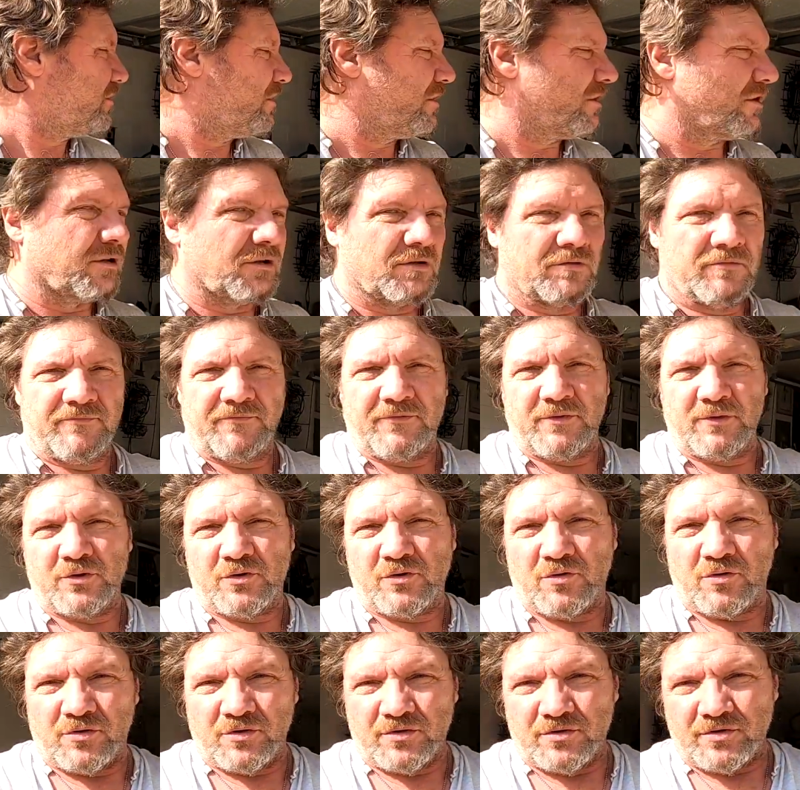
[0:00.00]
I don't know,
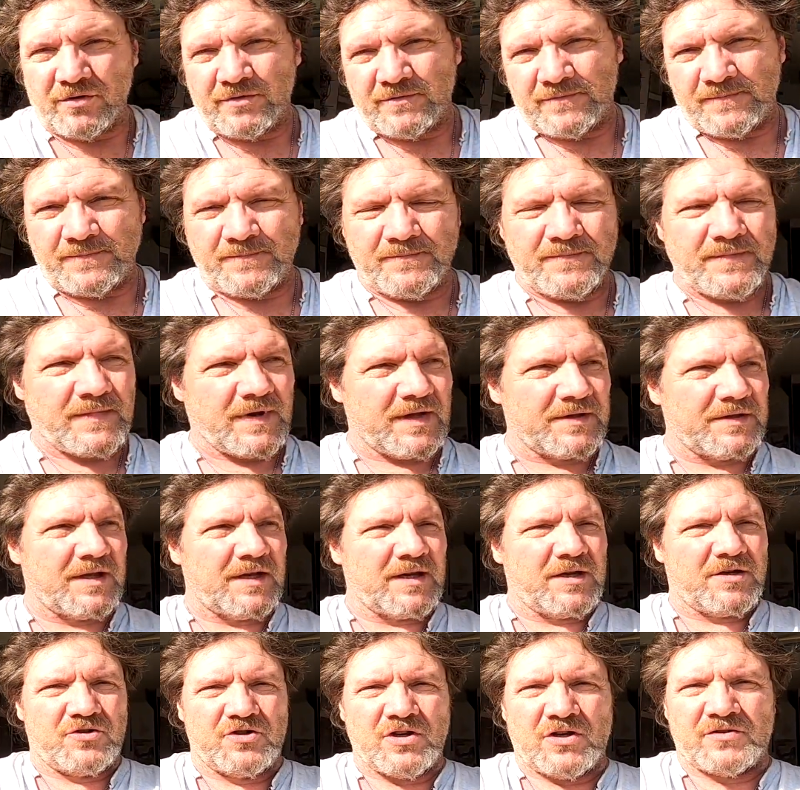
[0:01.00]
first quarter. I
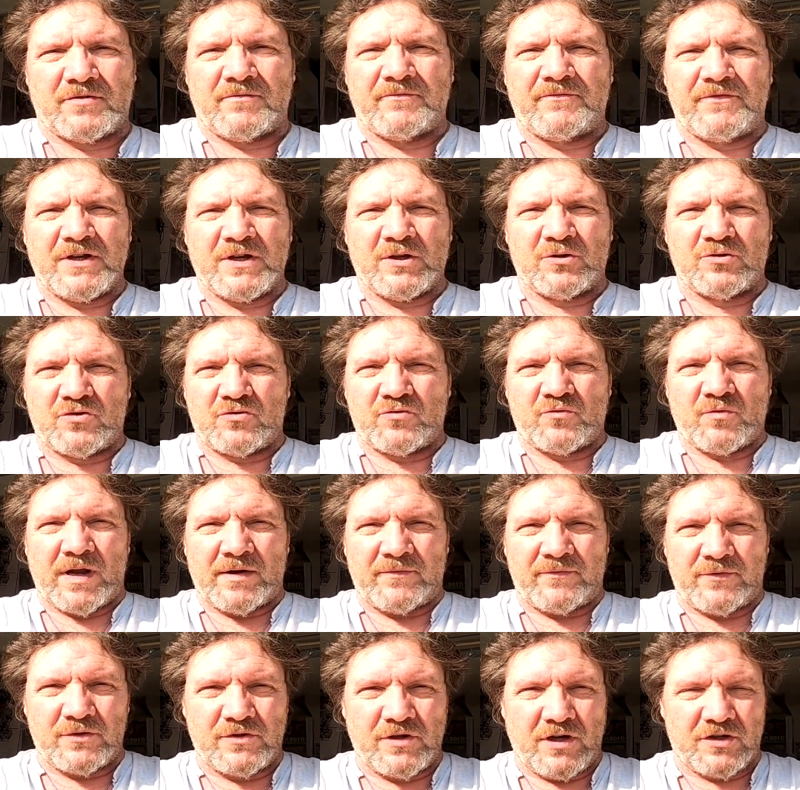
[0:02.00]
think Justin Fields just
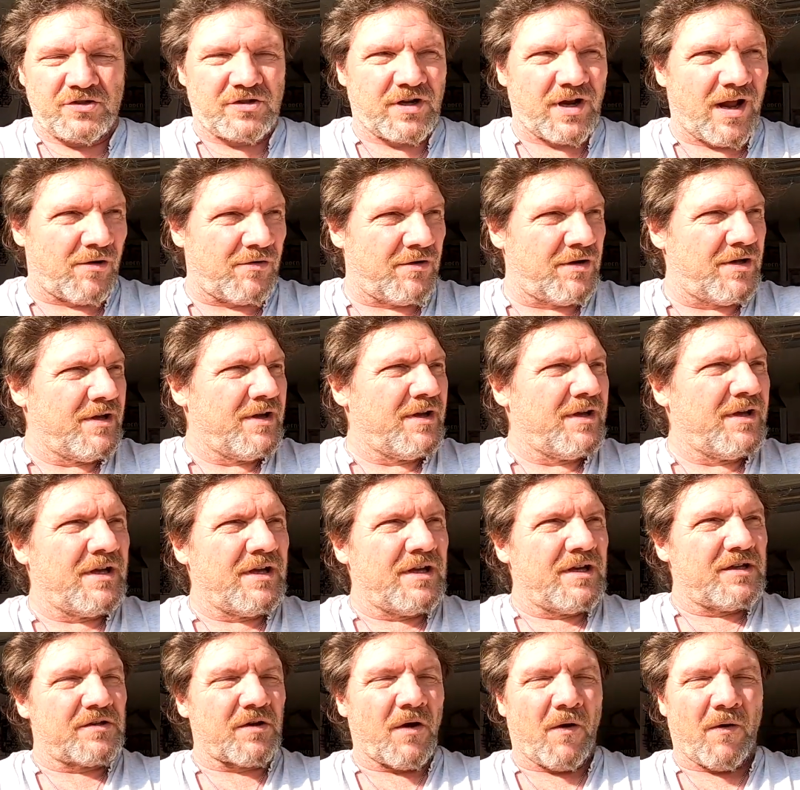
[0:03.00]
ran for a touchdown.
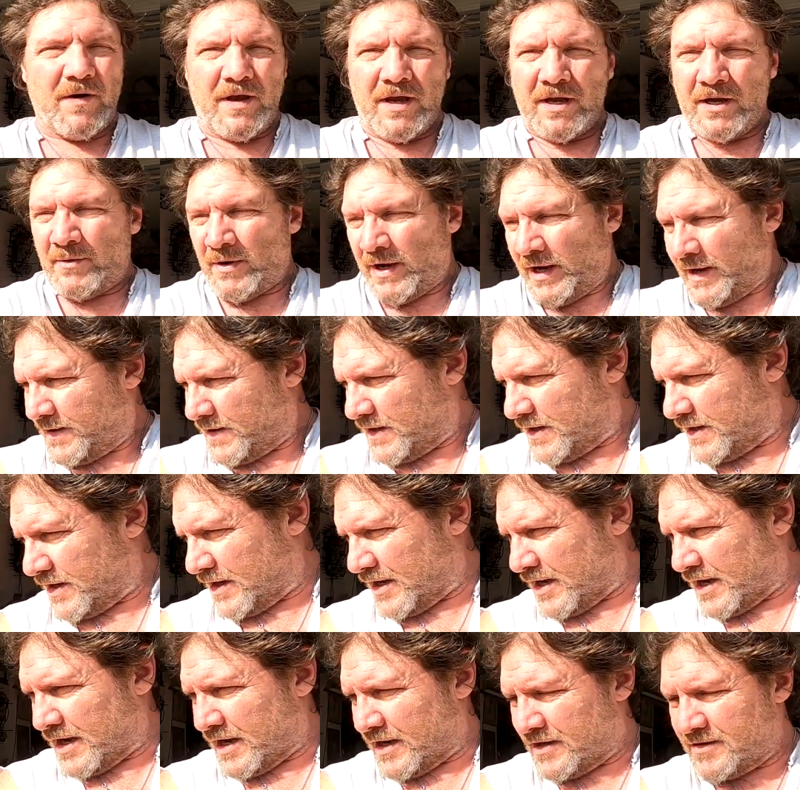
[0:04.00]
So anyway,
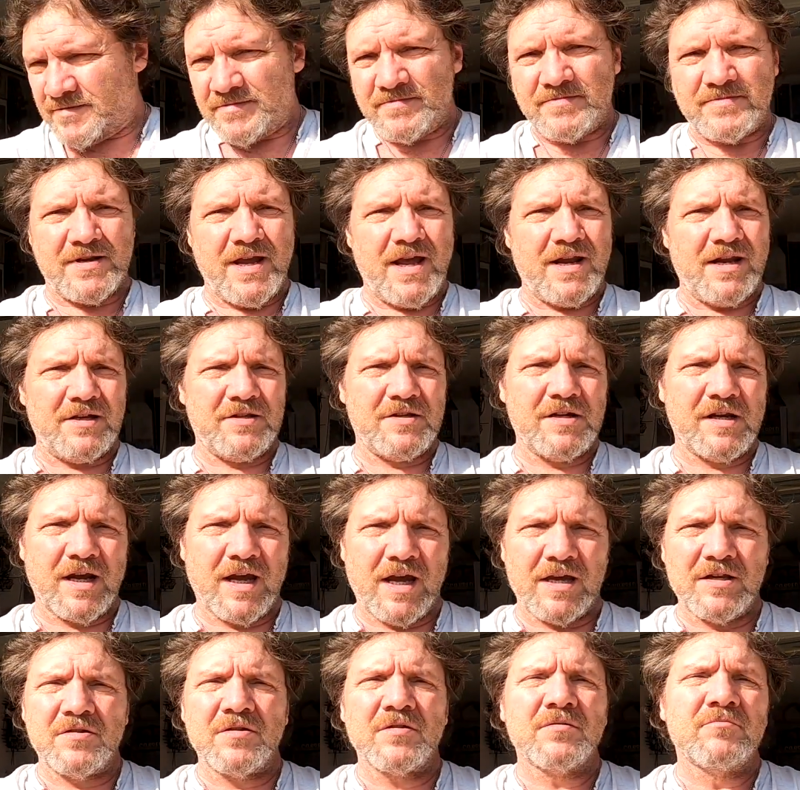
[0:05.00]
yeah, that's it,
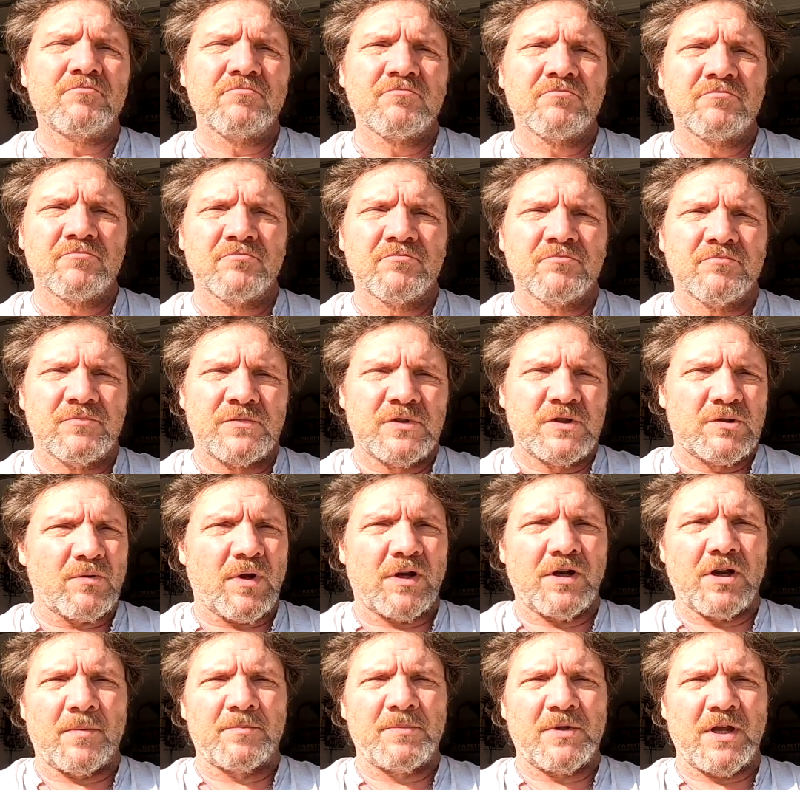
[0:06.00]
guys. Just
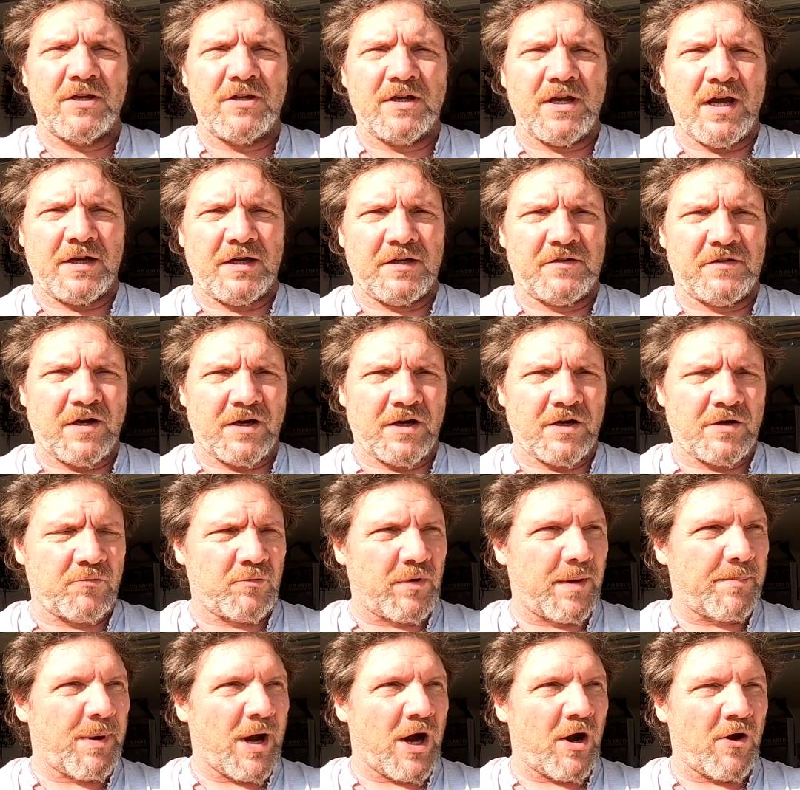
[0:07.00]
wanted to update you on the
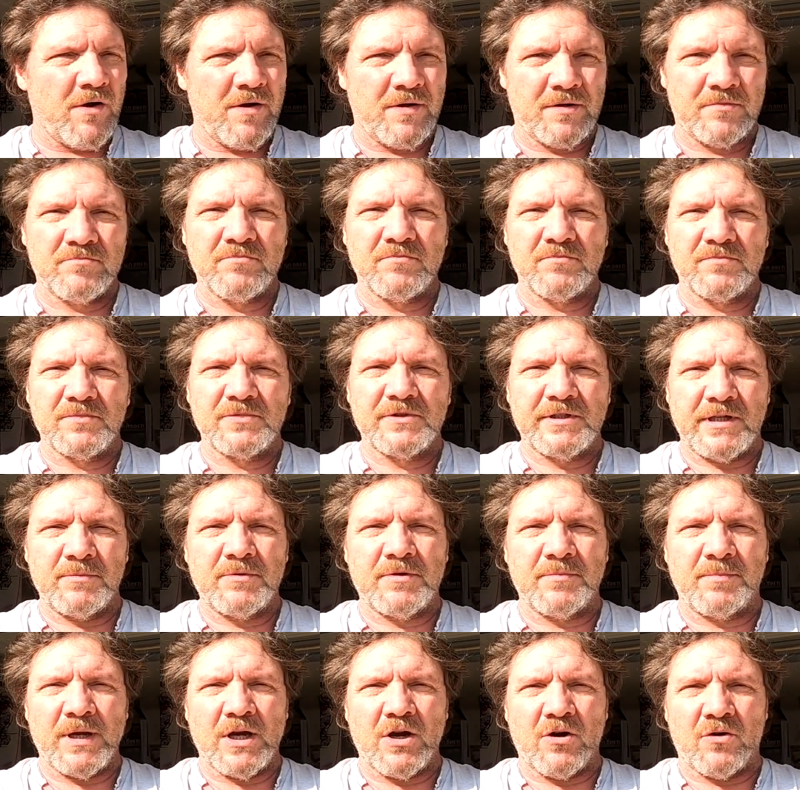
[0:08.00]
tire repair.
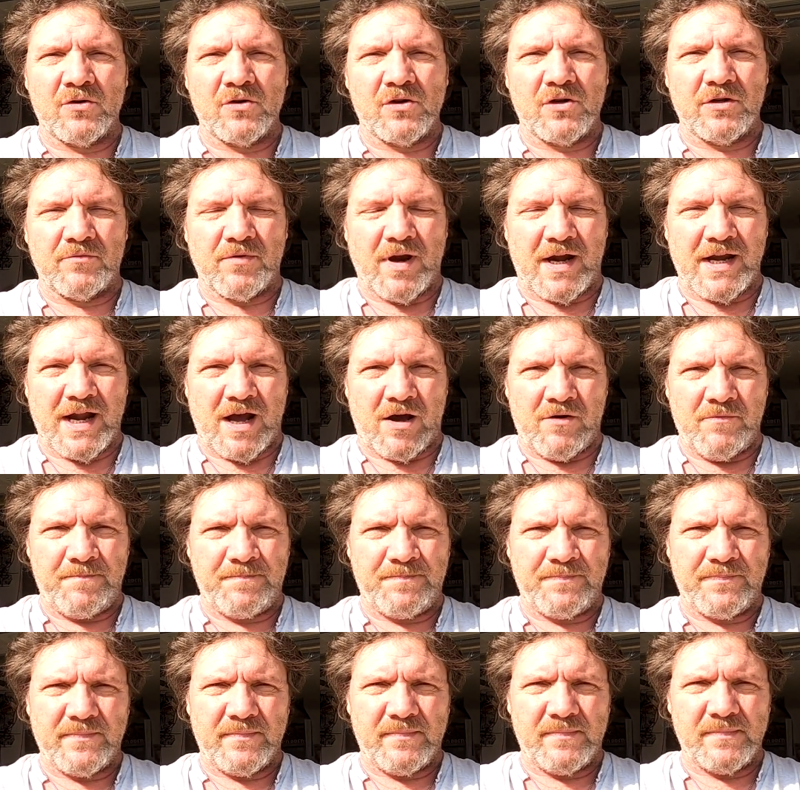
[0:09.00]
Seems to be going good right now.
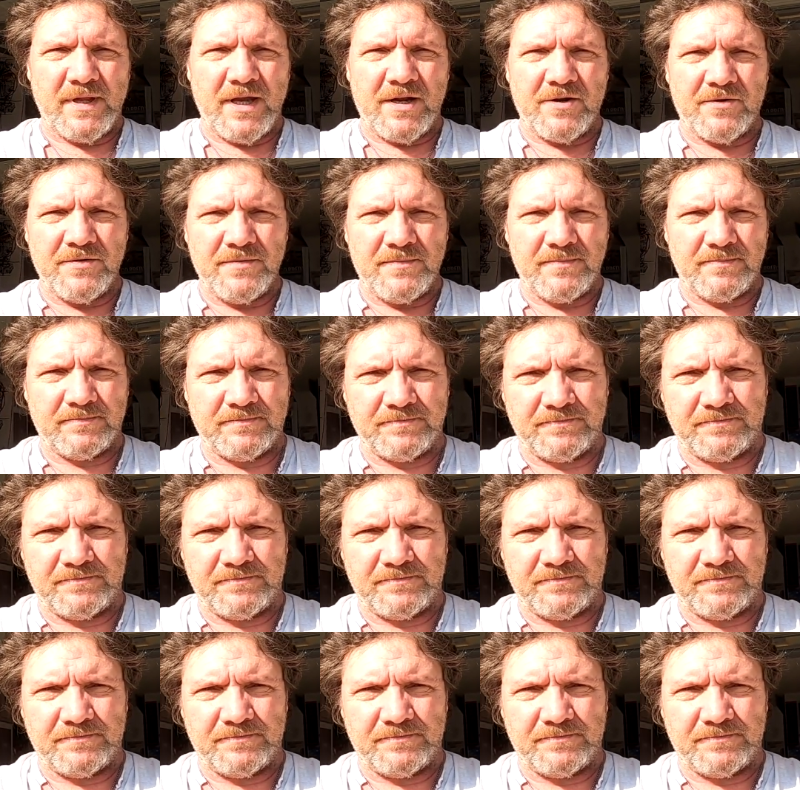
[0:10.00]
Later.